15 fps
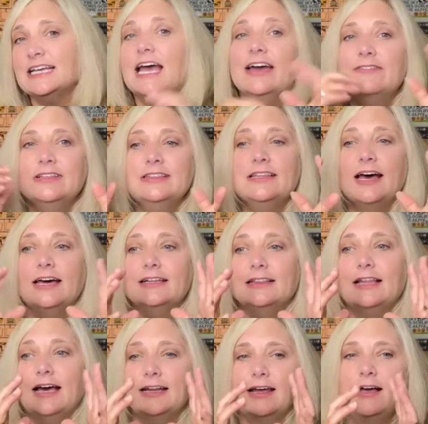I have a lot, a
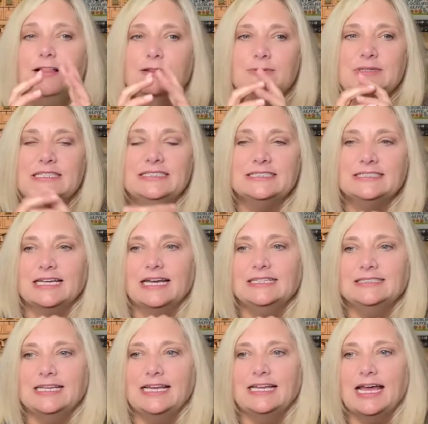lot of Halloween
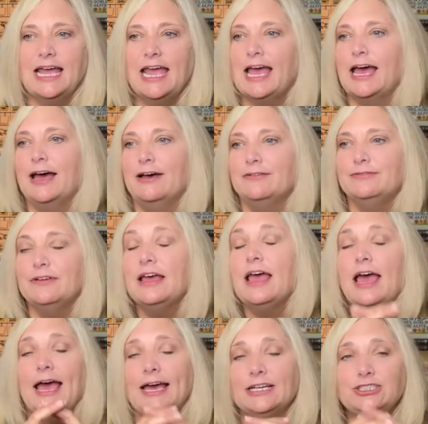designs, and I have
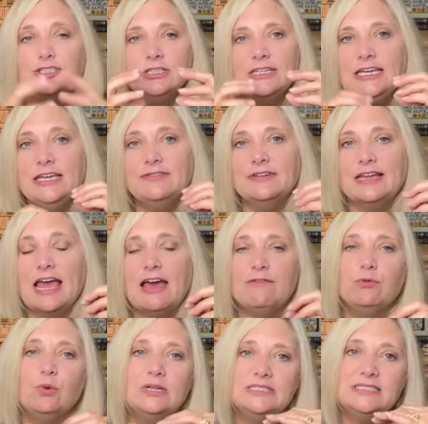actually even
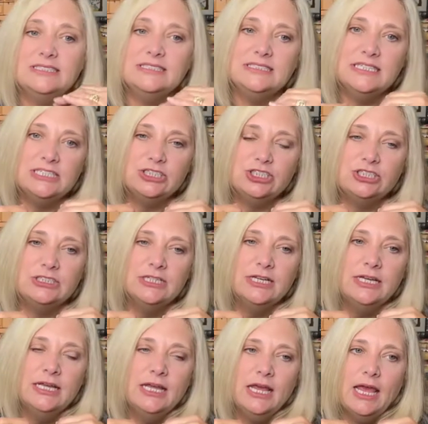have one stitched
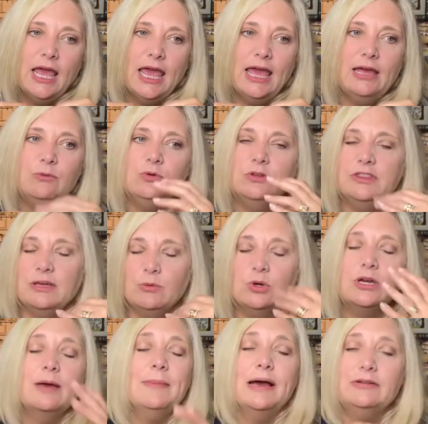and will, that will
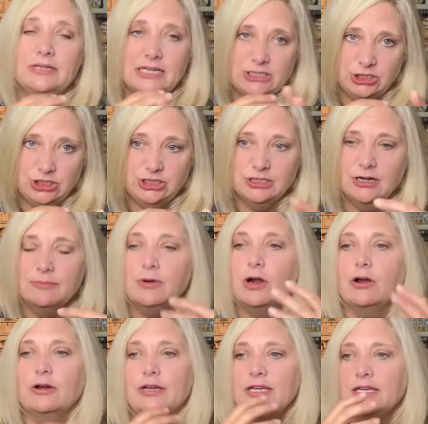come out next year. I'm
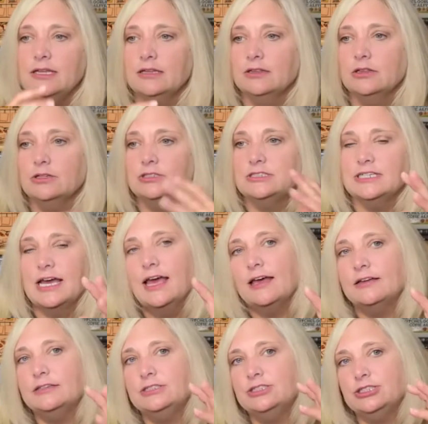already looked
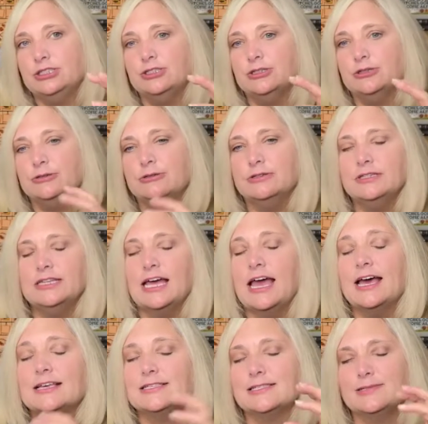ahead to that
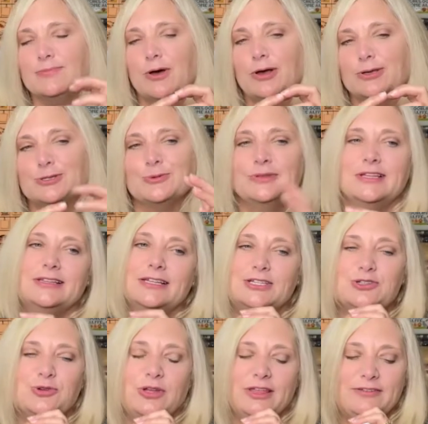has smalls with it.
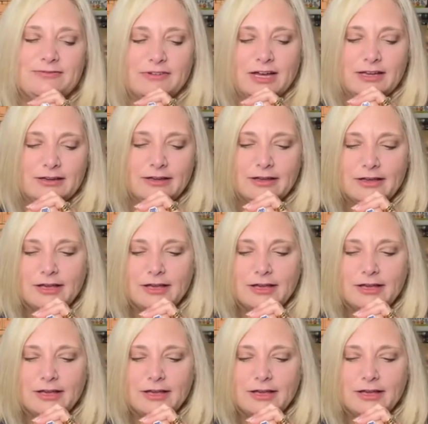That's really fun.